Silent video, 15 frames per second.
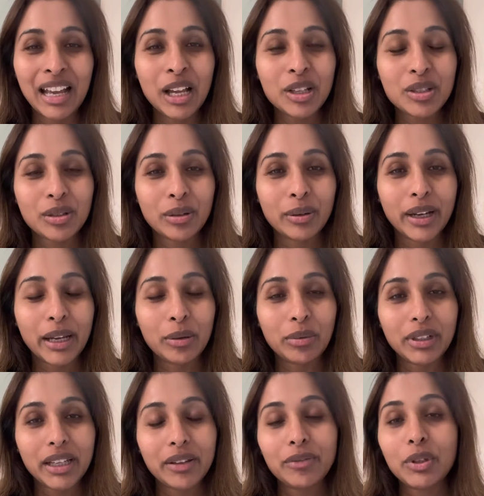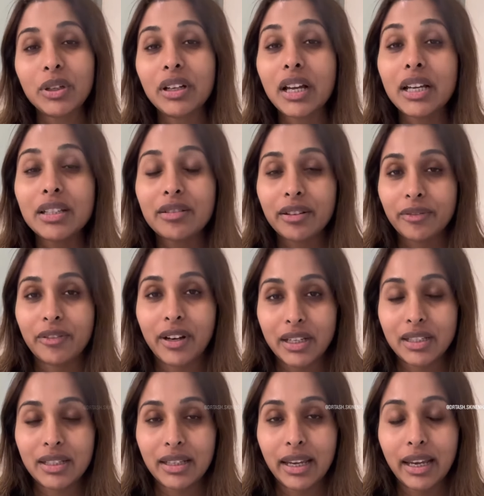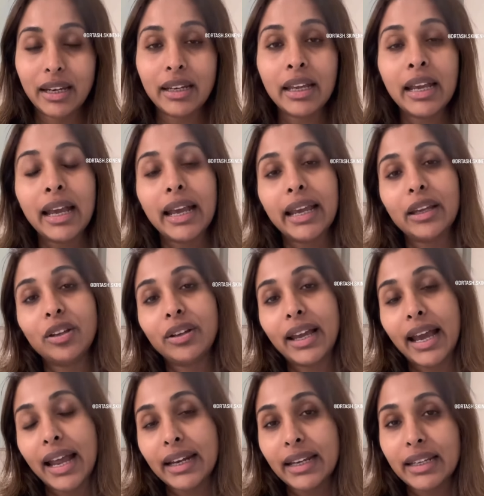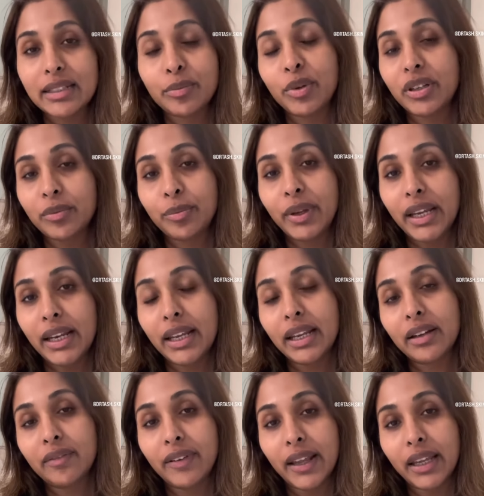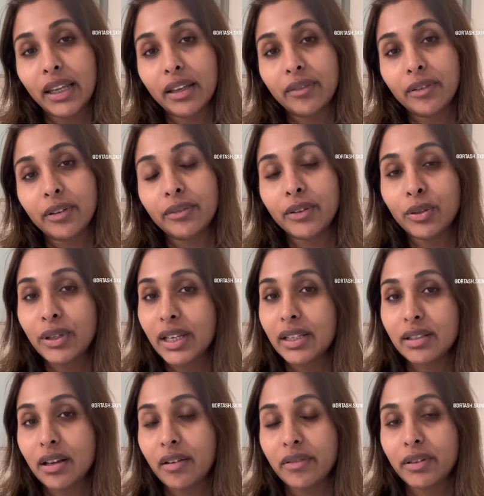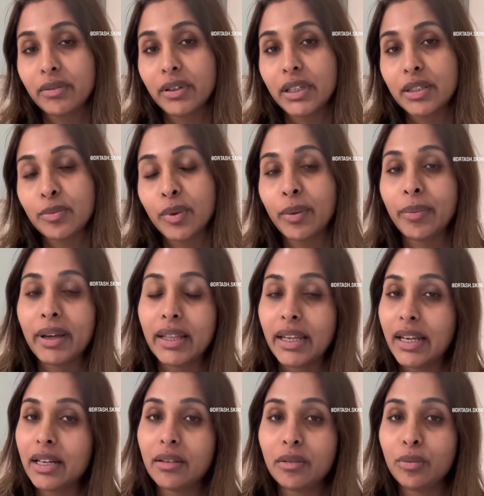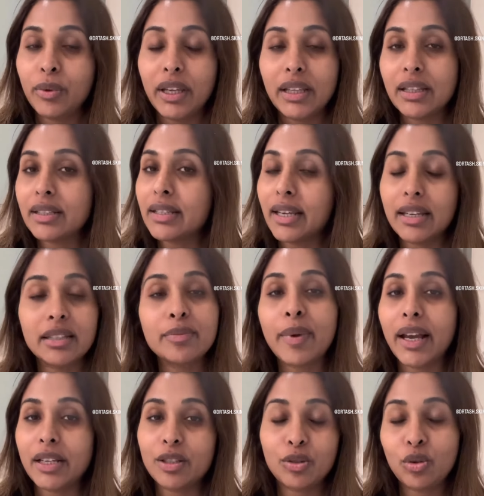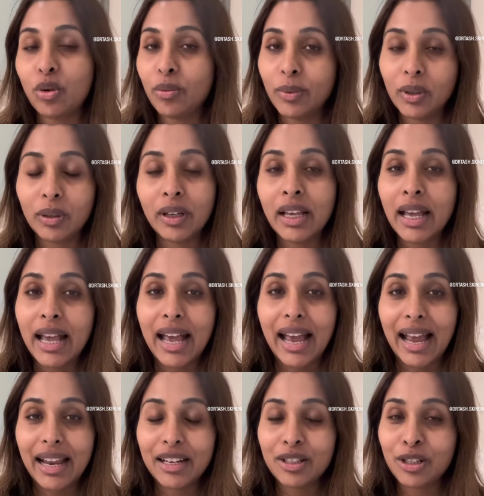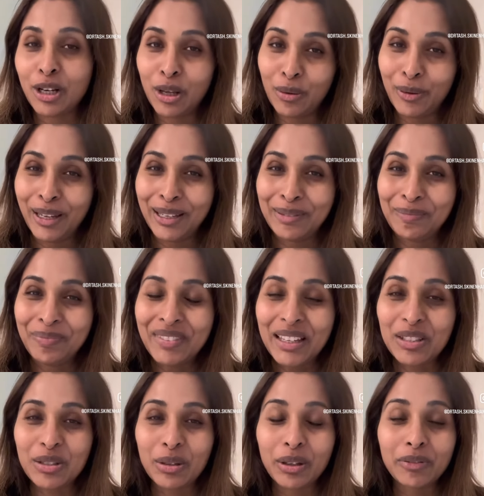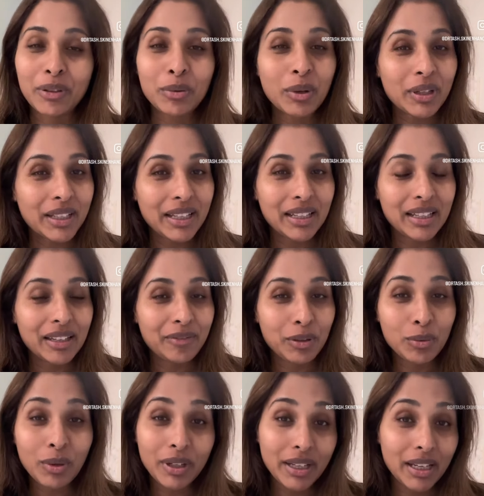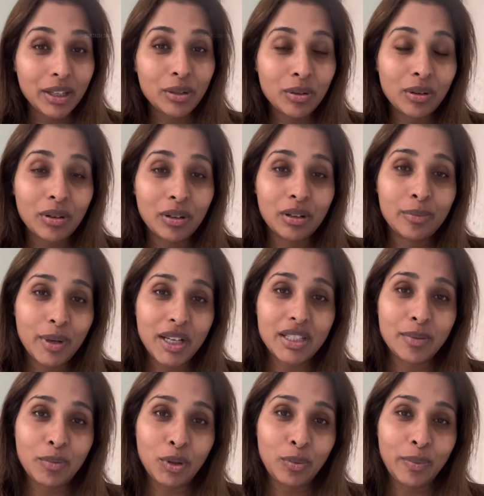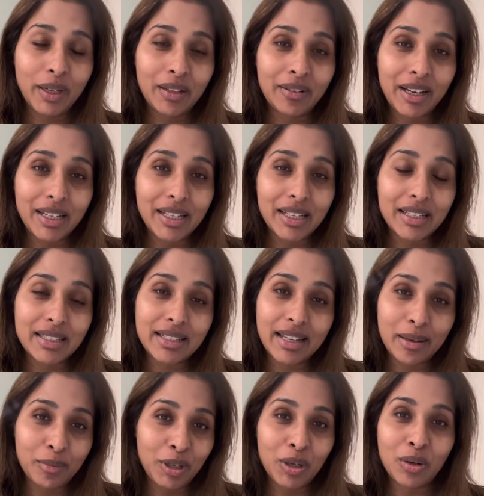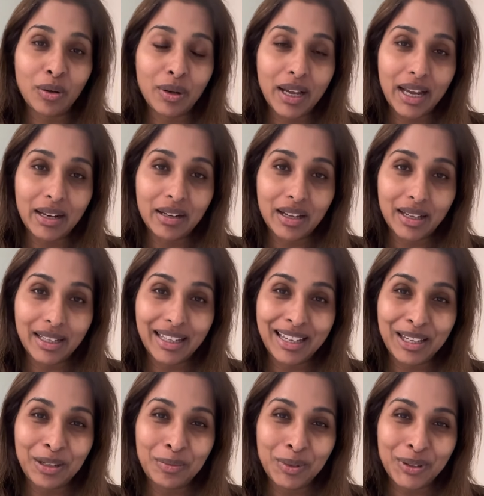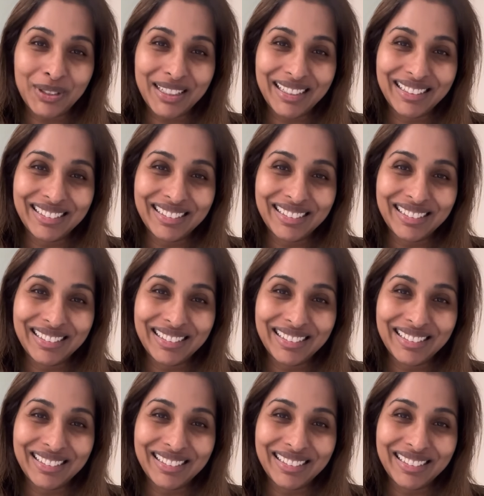So it will give you a nice refreshed skin. You can get a bit of peeling and flaking for a few days afterwards, but by the end of the week, the skin is back to normal normal and glowing. So if you want to if you want to get your Obagi Blue Peel Radiance, let me know and I can get you booked in.